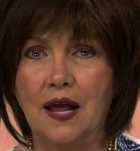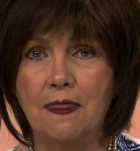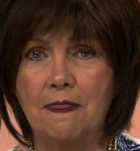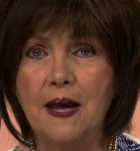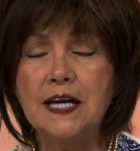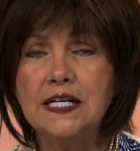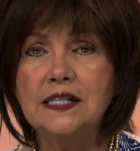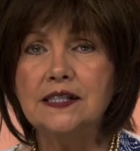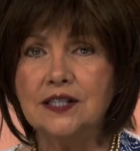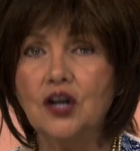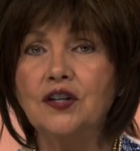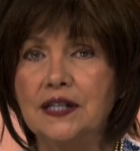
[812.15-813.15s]
And then he
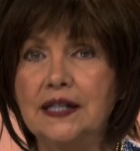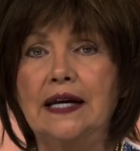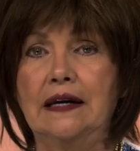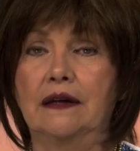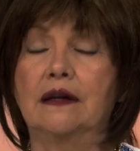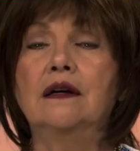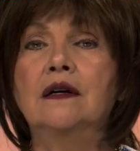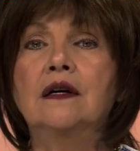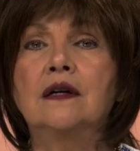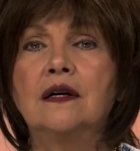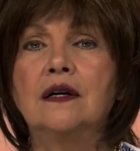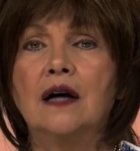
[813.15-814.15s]
started in
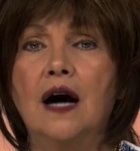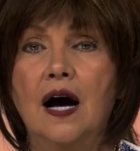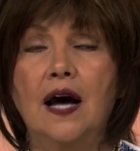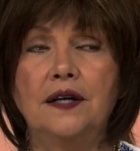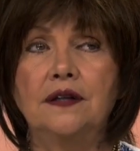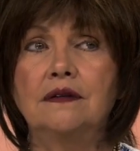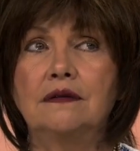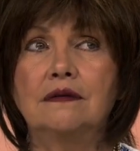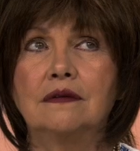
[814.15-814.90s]
on